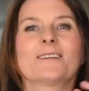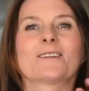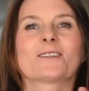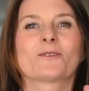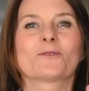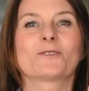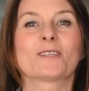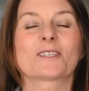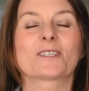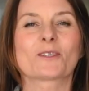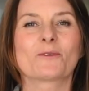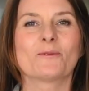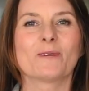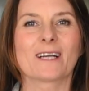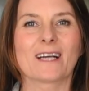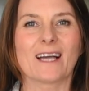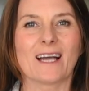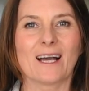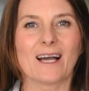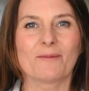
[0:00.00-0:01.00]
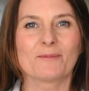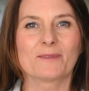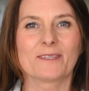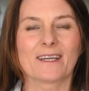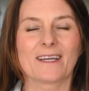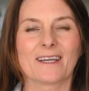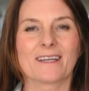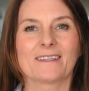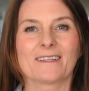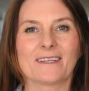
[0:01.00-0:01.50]
so just quick
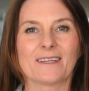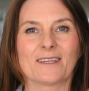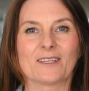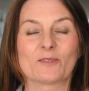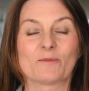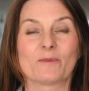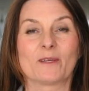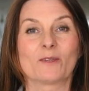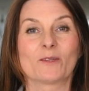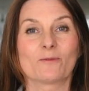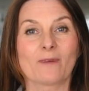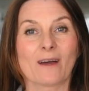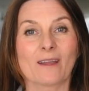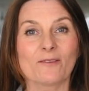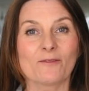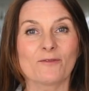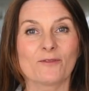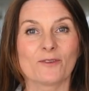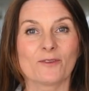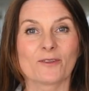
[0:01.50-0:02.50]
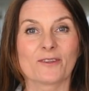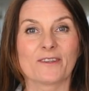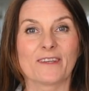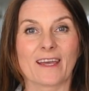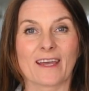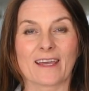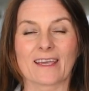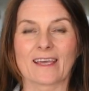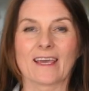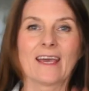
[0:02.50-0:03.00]
update. It's been 1 full
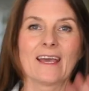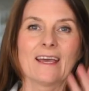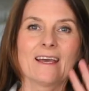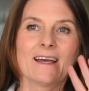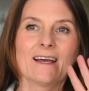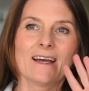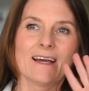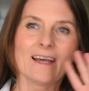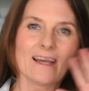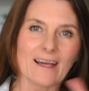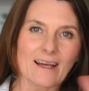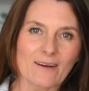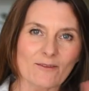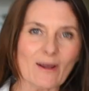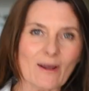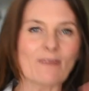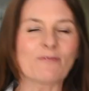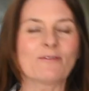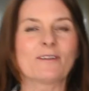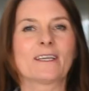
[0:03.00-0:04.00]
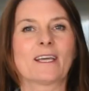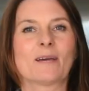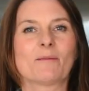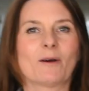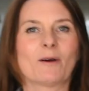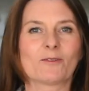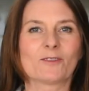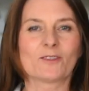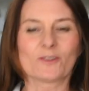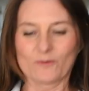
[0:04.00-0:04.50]
day, roughly
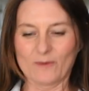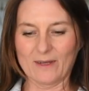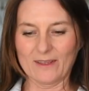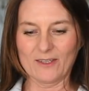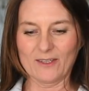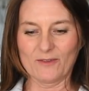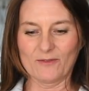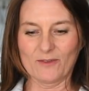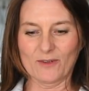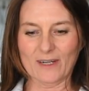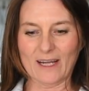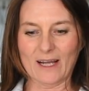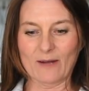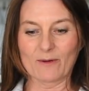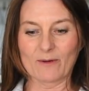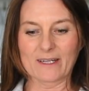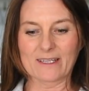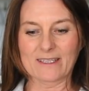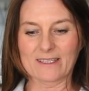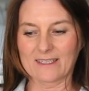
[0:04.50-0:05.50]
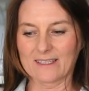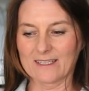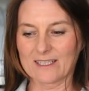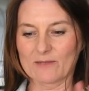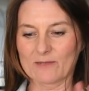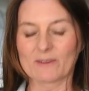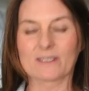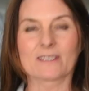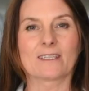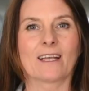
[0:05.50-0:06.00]
about 24 hours
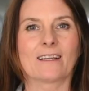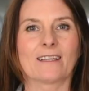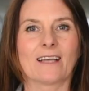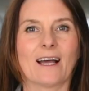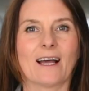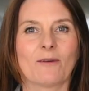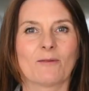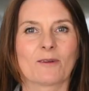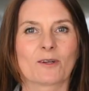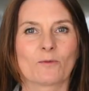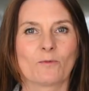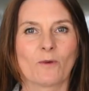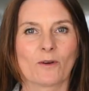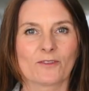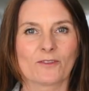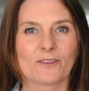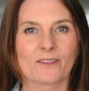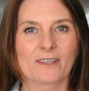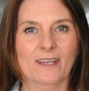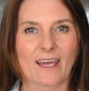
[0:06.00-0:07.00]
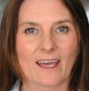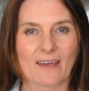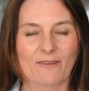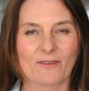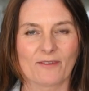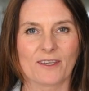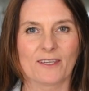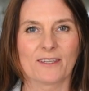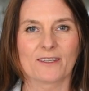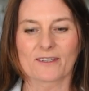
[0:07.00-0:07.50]
since we set our water
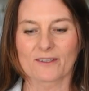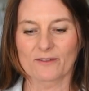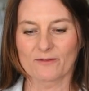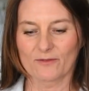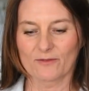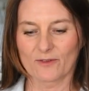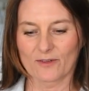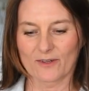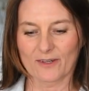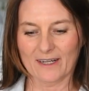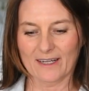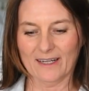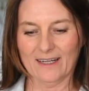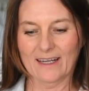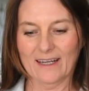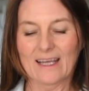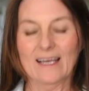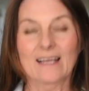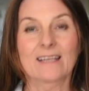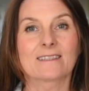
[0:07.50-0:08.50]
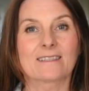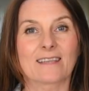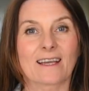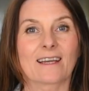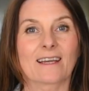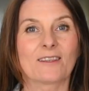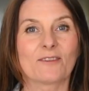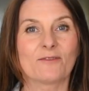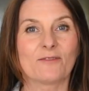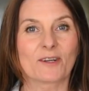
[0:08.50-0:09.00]
kefir for
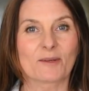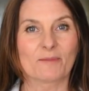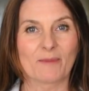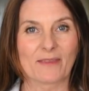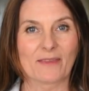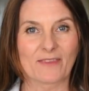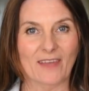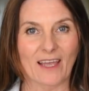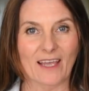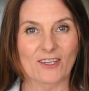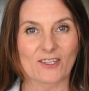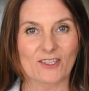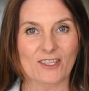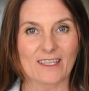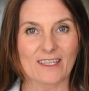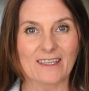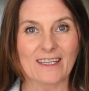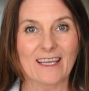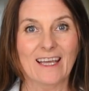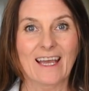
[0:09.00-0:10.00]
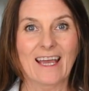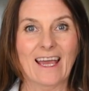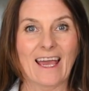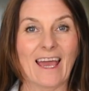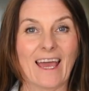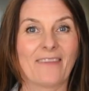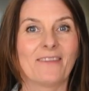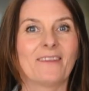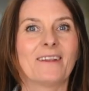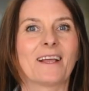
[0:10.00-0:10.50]
second fermentation,
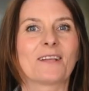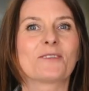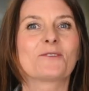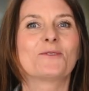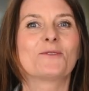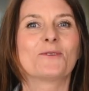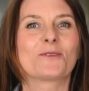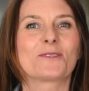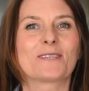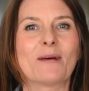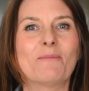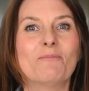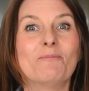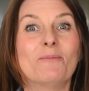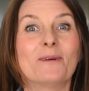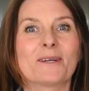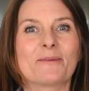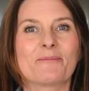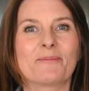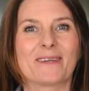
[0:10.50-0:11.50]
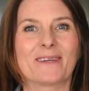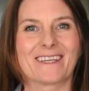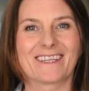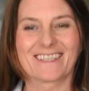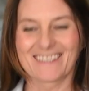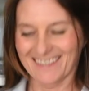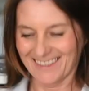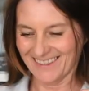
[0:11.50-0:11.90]
and let's do some burping.